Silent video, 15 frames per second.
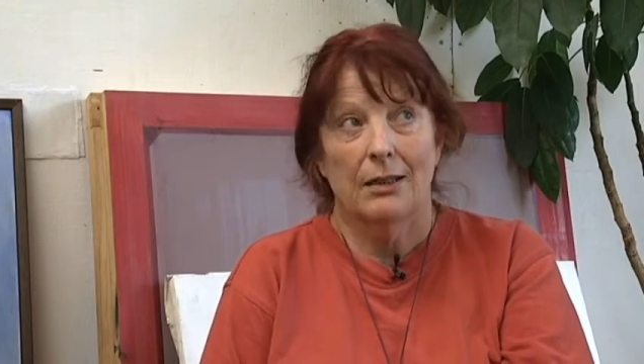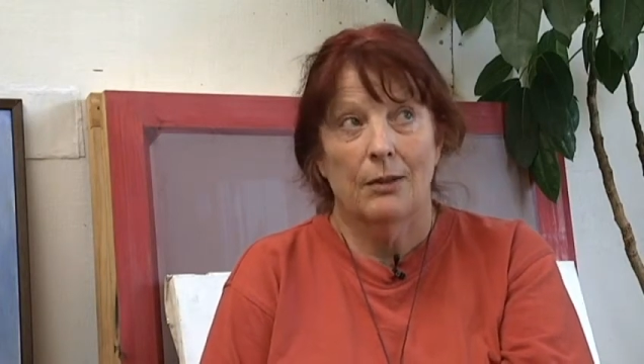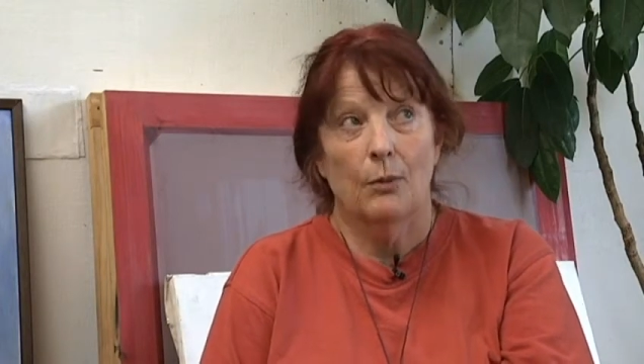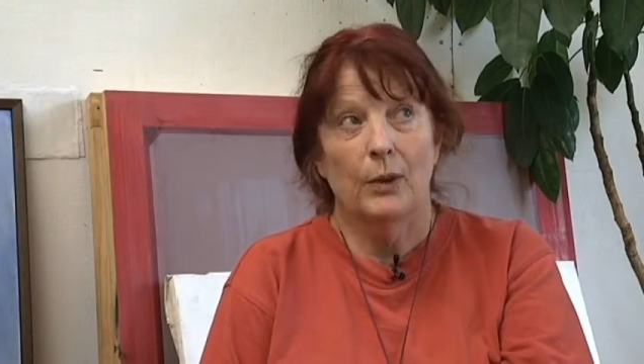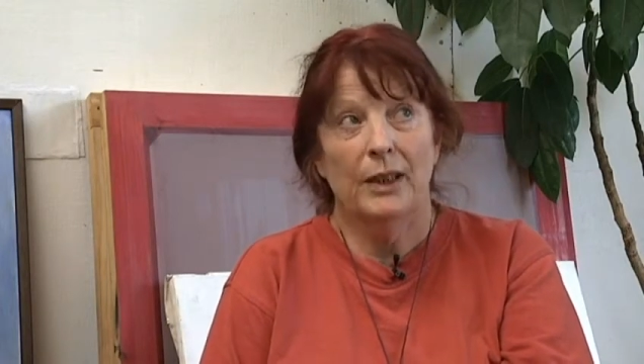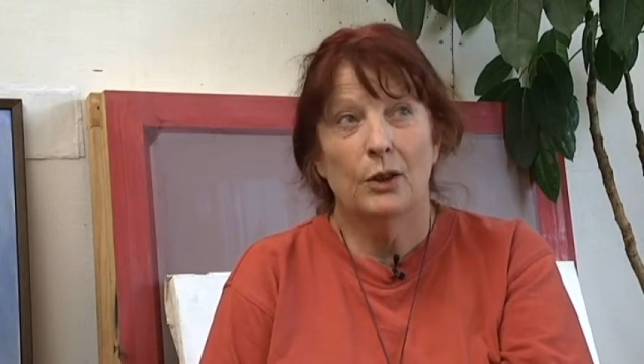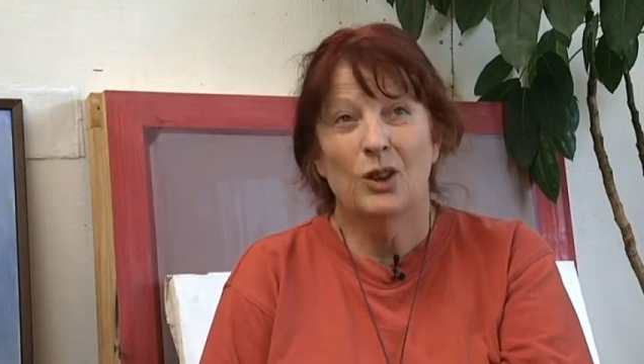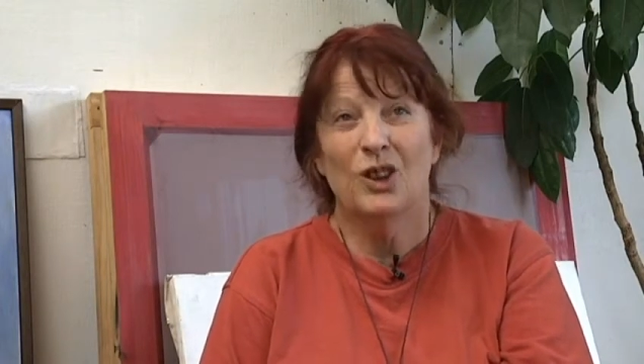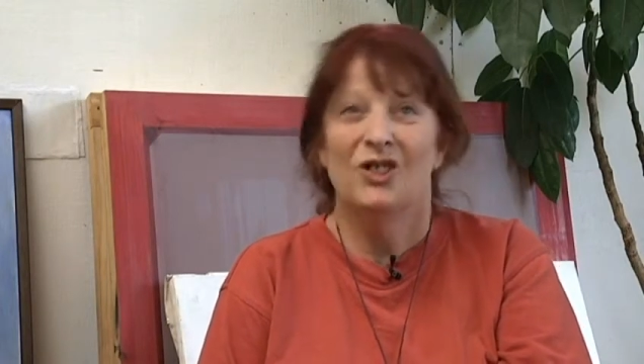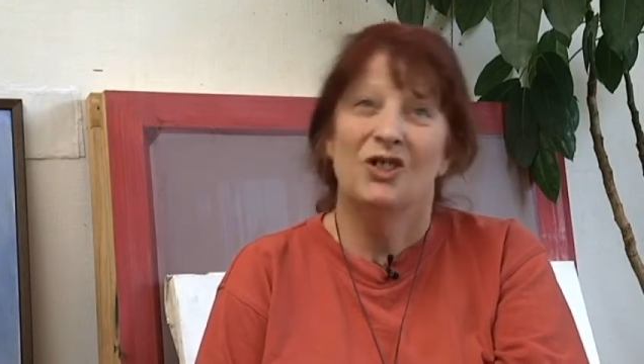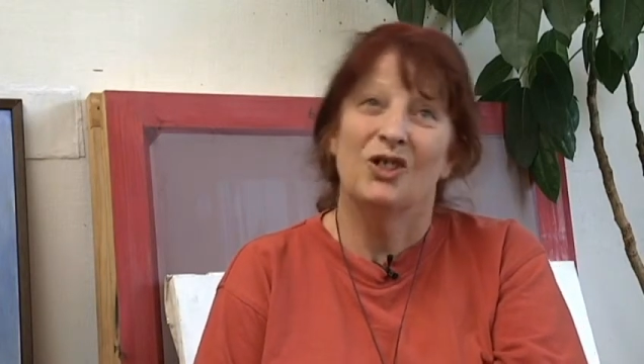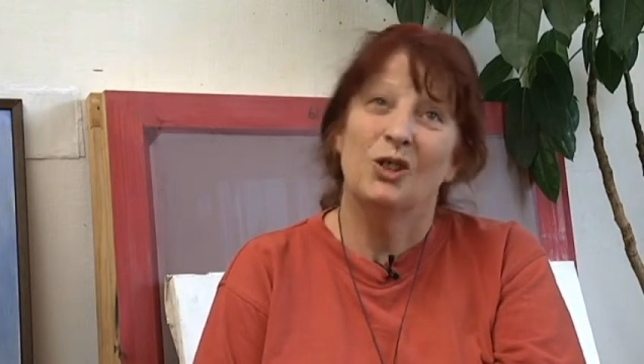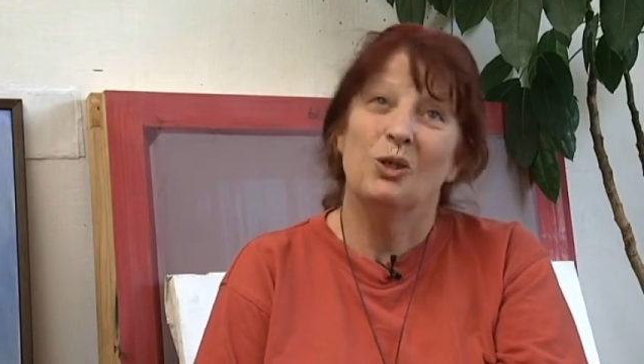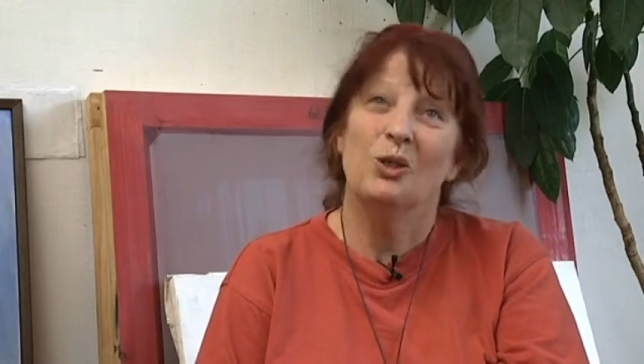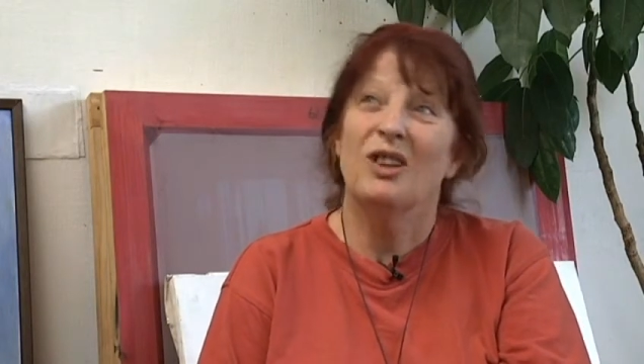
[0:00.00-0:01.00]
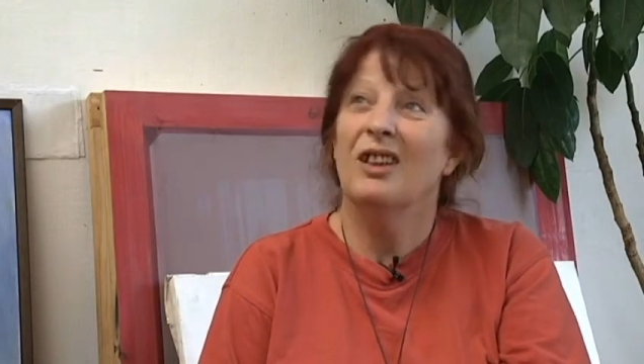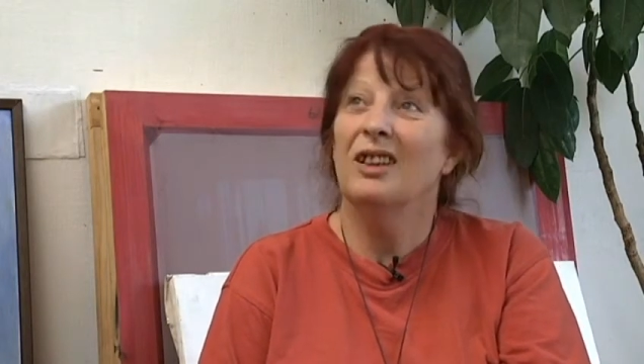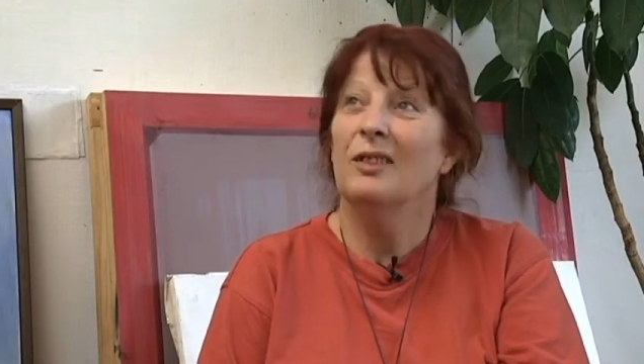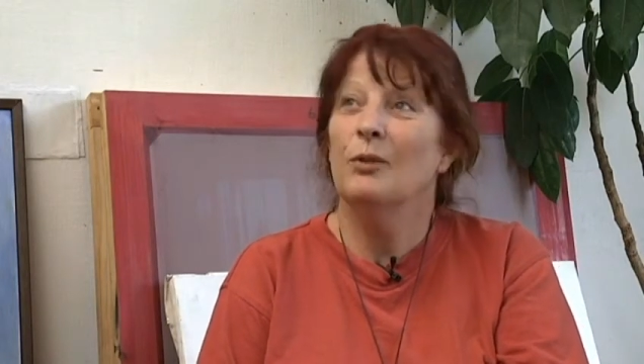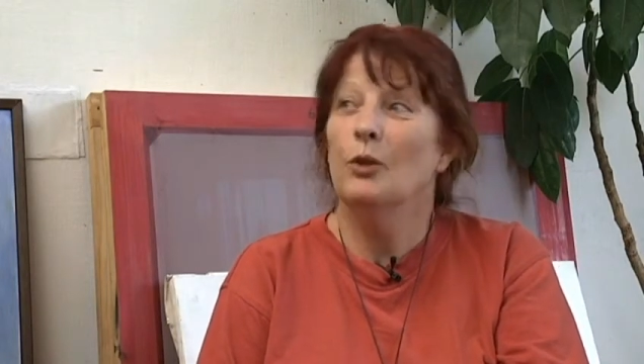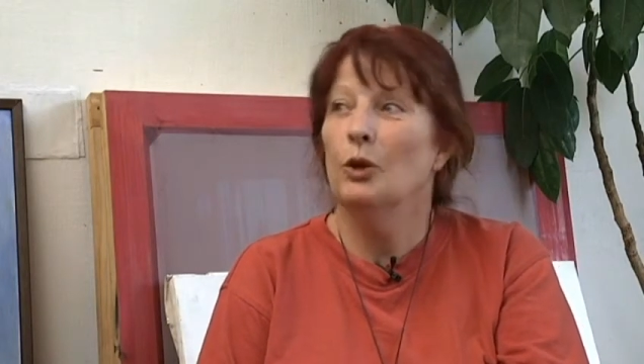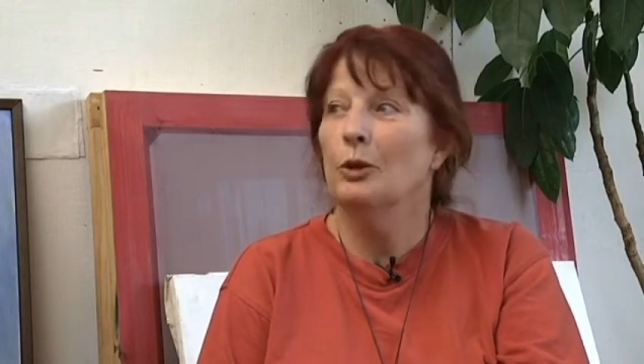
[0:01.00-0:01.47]
We couldn't do kind
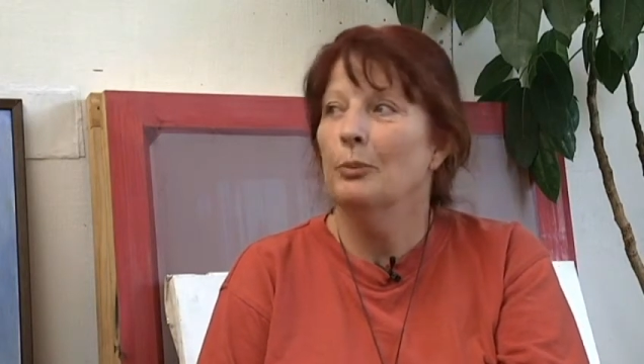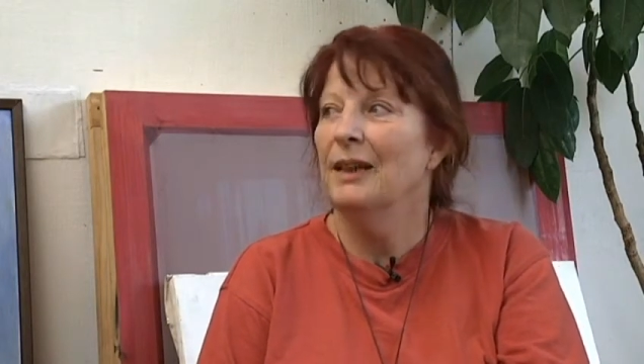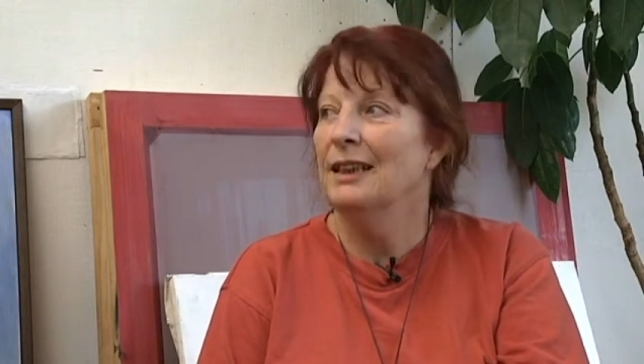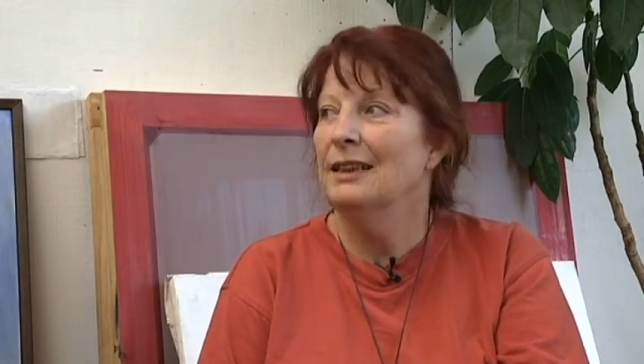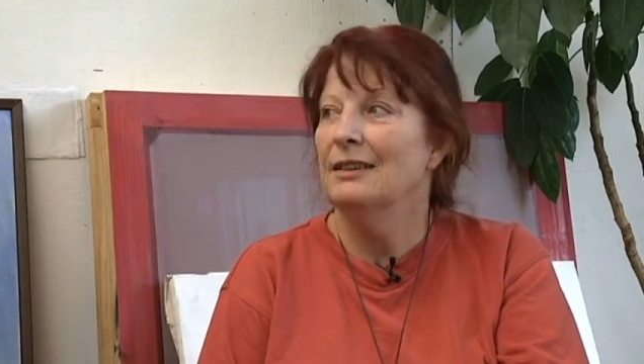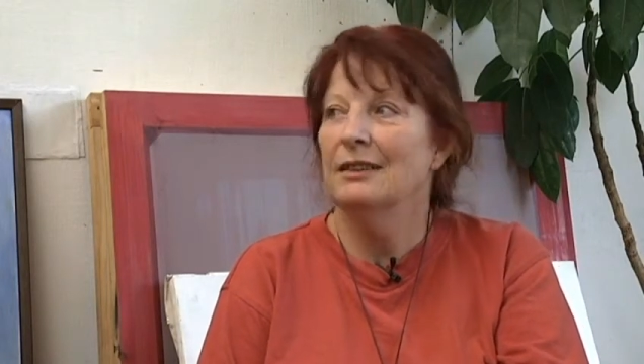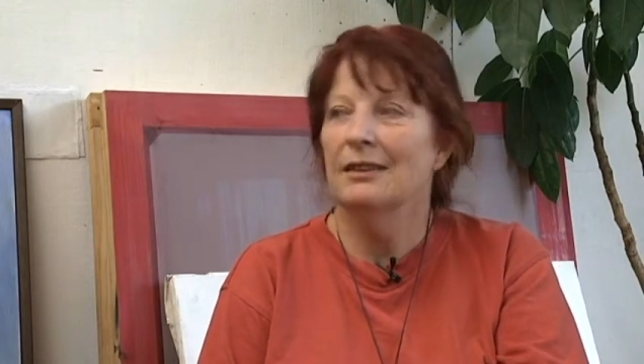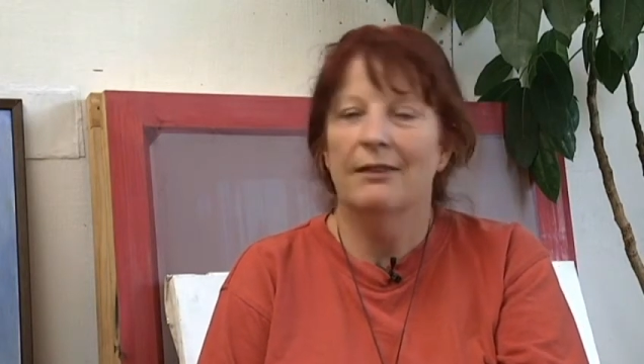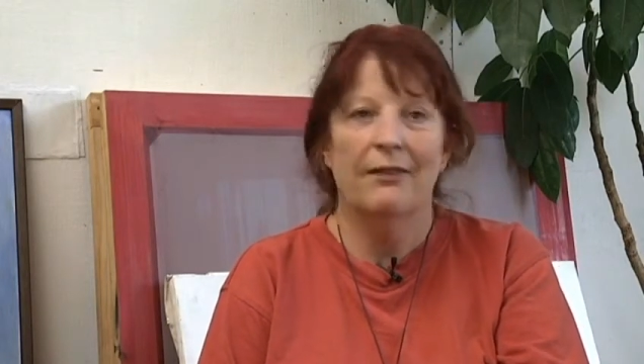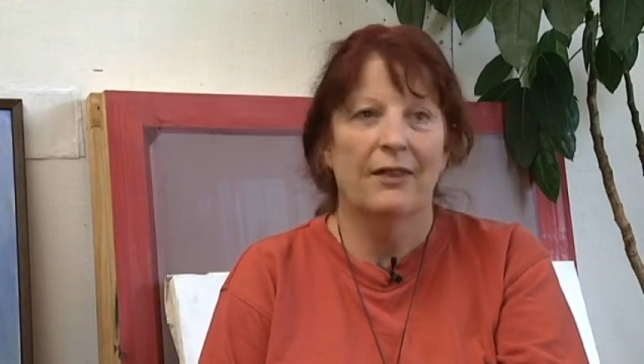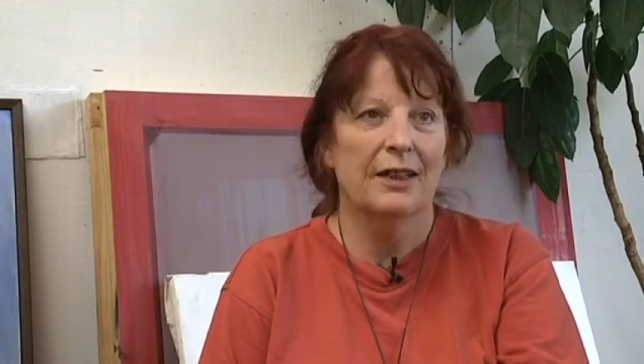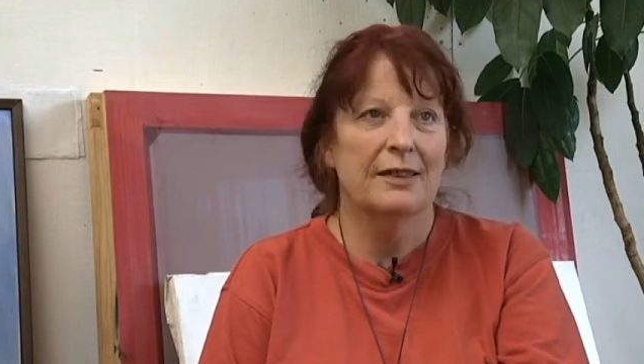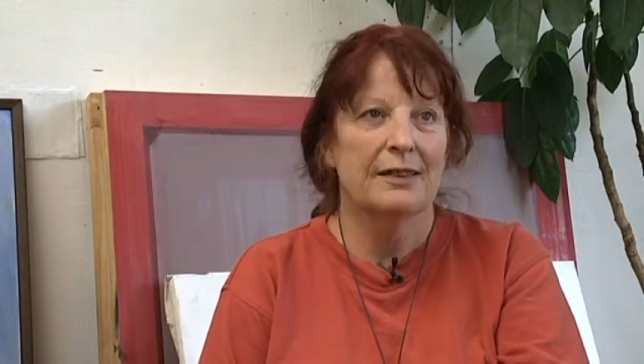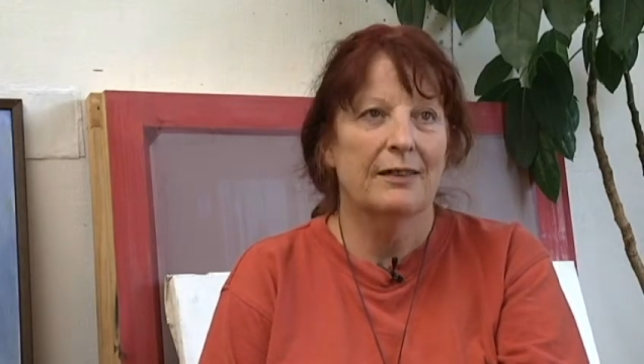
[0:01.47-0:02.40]
of oil painting and things